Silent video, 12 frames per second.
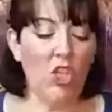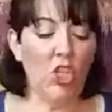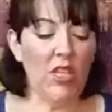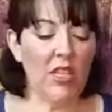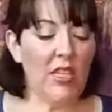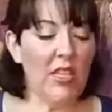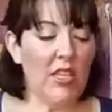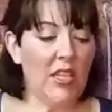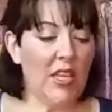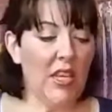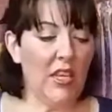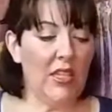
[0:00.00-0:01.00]
so this is
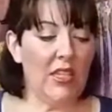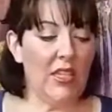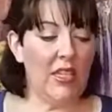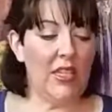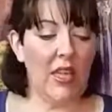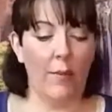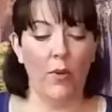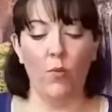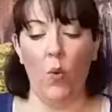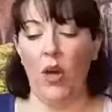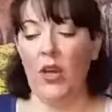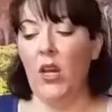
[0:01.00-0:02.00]
the disassembled
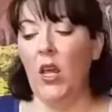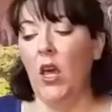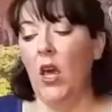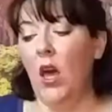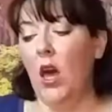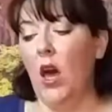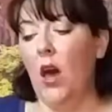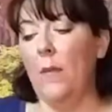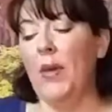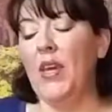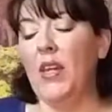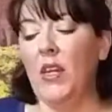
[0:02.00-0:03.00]
one.
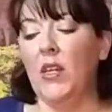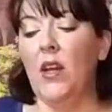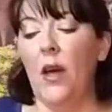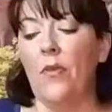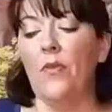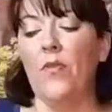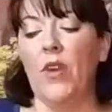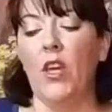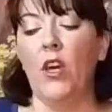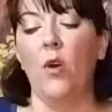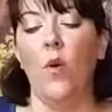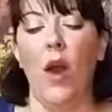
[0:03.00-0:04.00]
In another
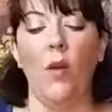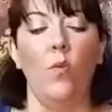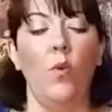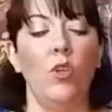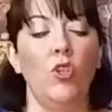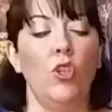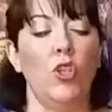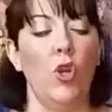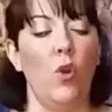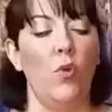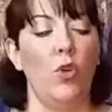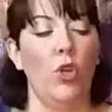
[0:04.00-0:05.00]
video, I will
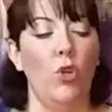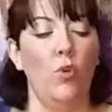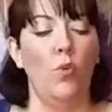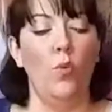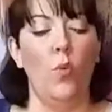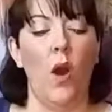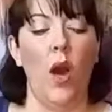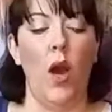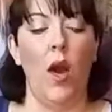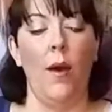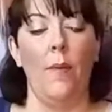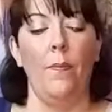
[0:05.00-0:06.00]
show you
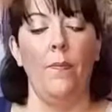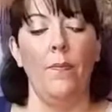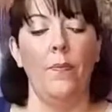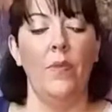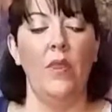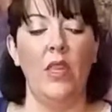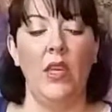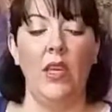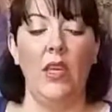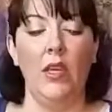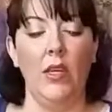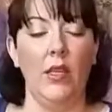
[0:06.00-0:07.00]

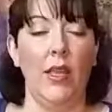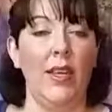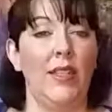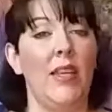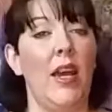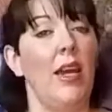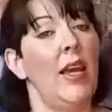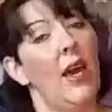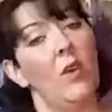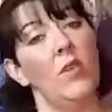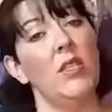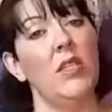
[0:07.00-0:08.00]
the like tiny
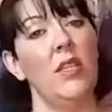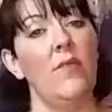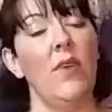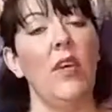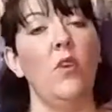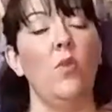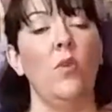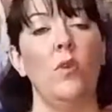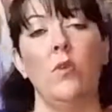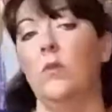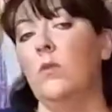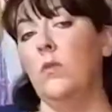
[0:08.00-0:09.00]
house living
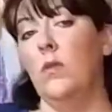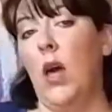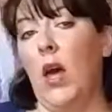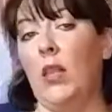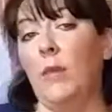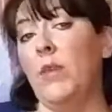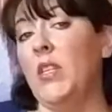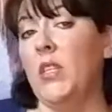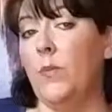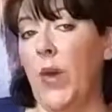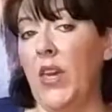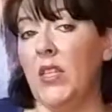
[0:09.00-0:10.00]
or limited
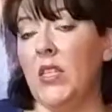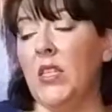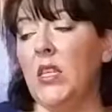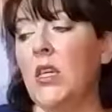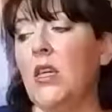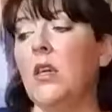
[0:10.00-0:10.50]
space